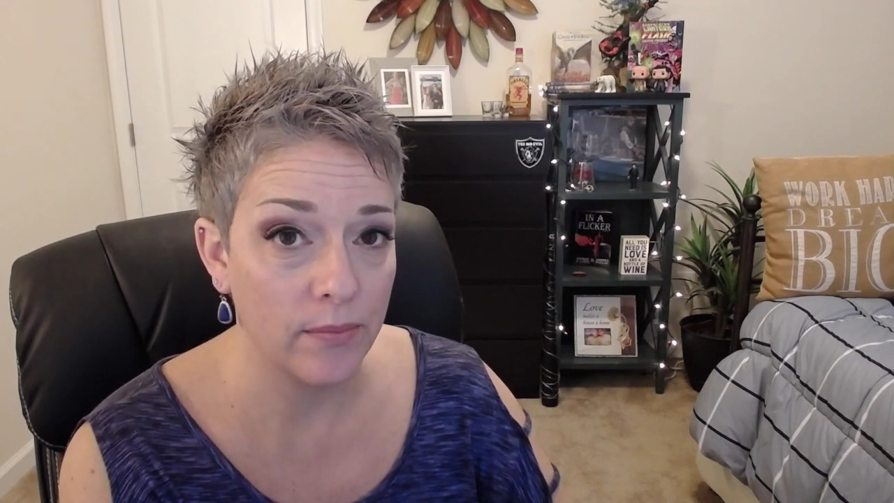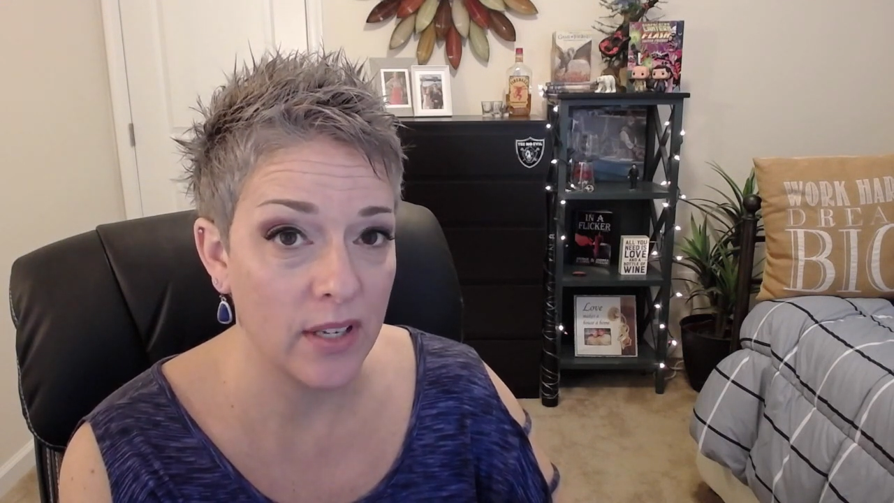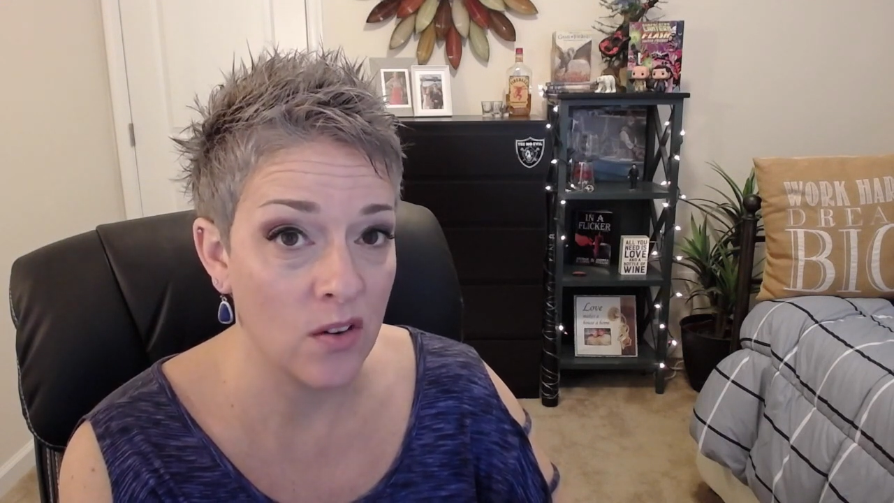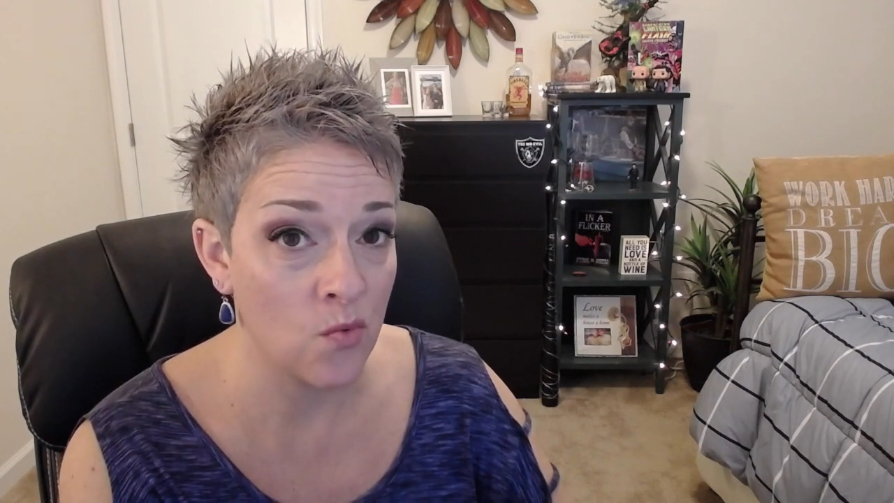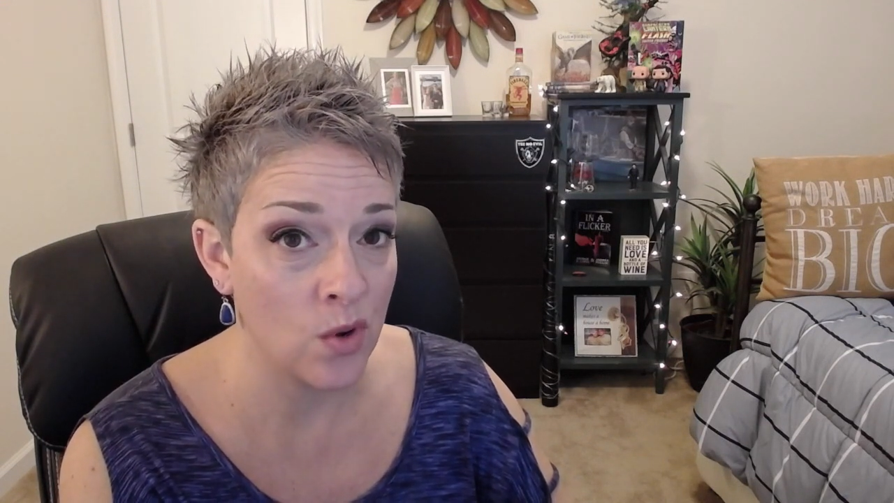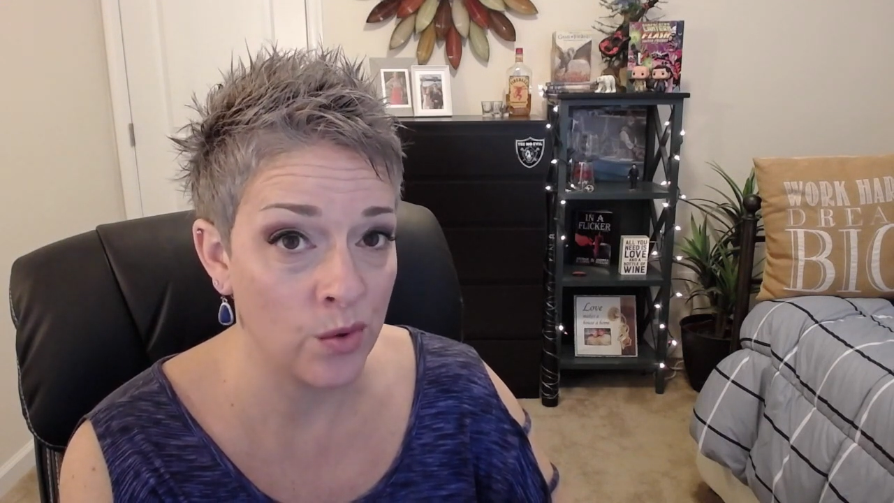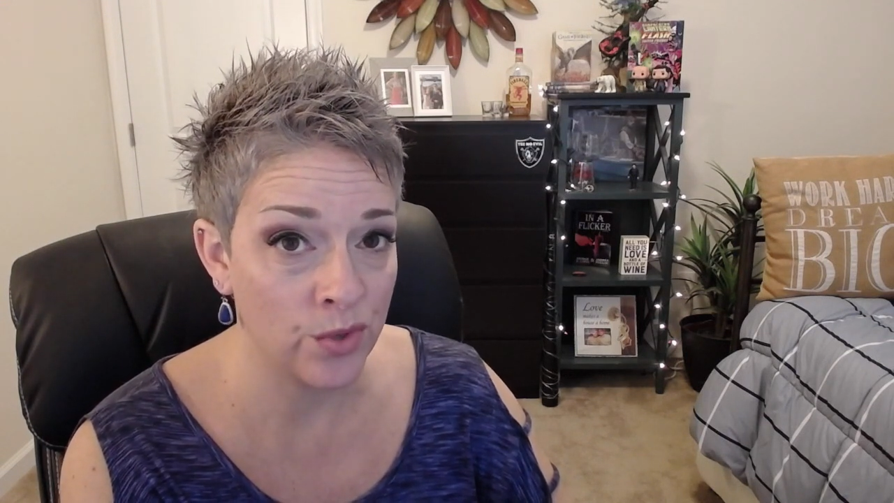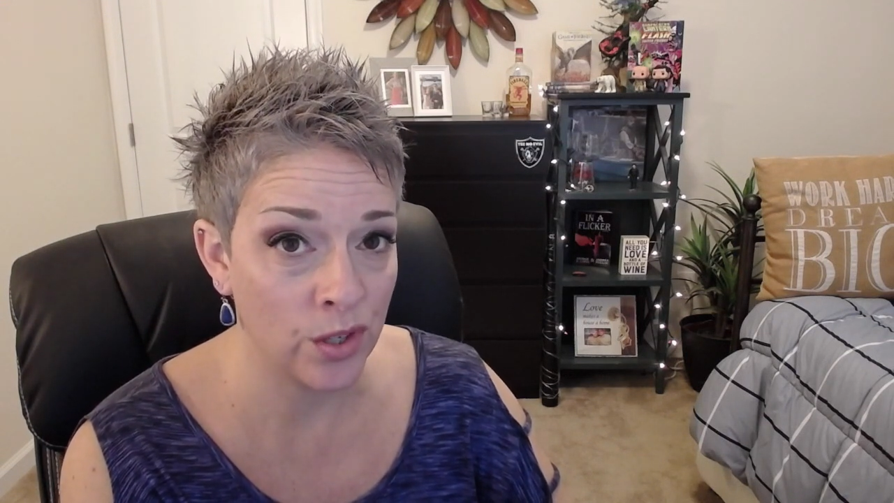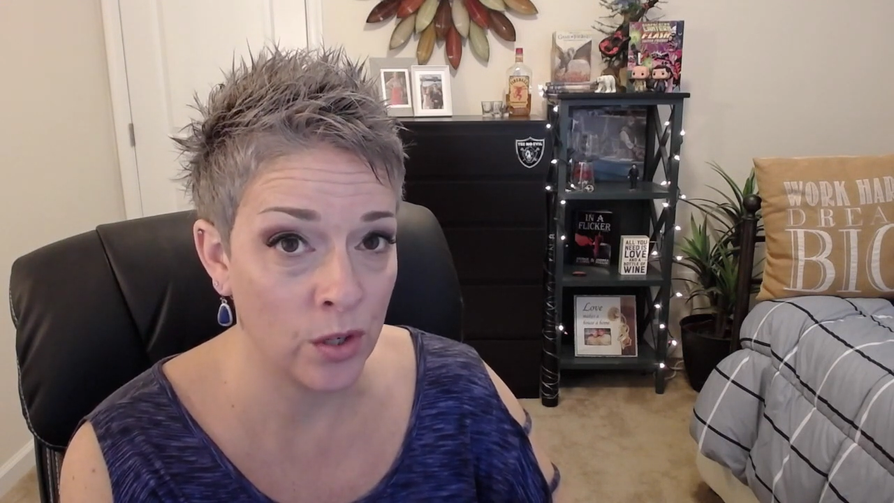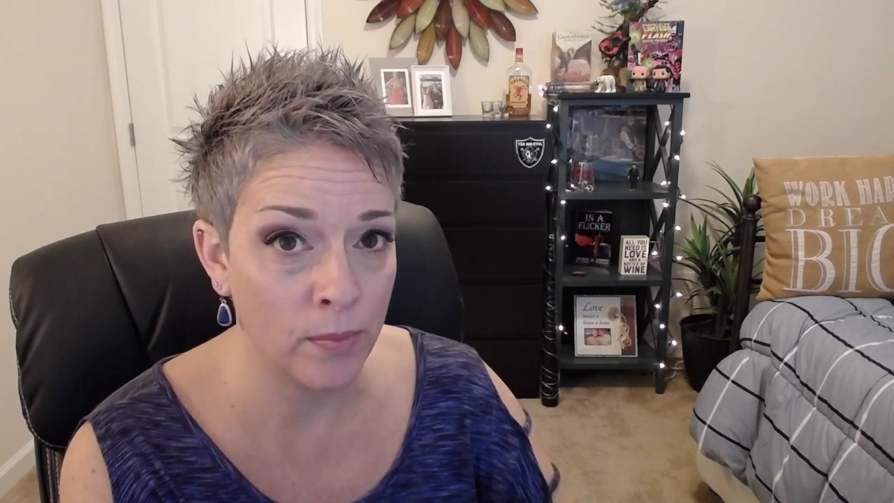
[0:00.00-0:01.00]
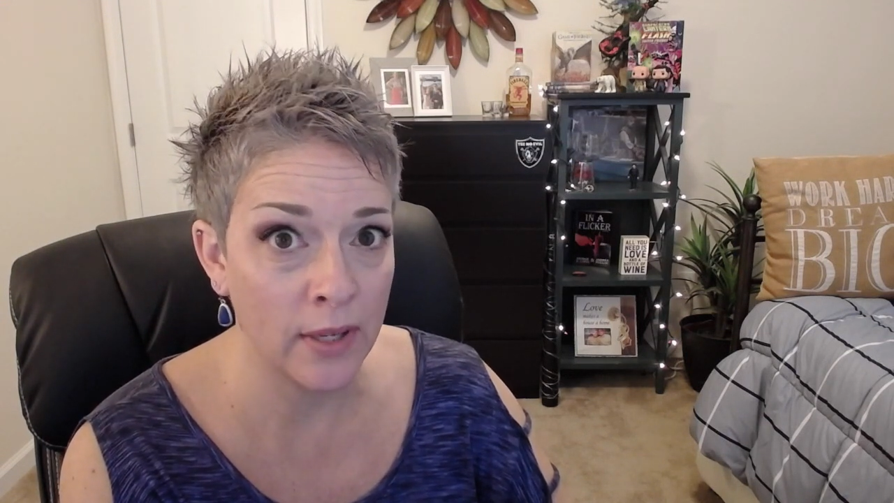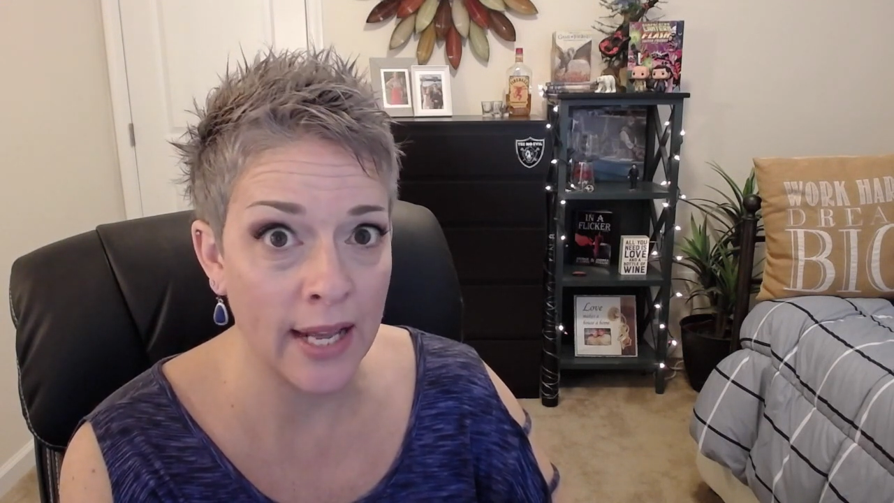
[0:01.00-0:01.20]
I don't want to, but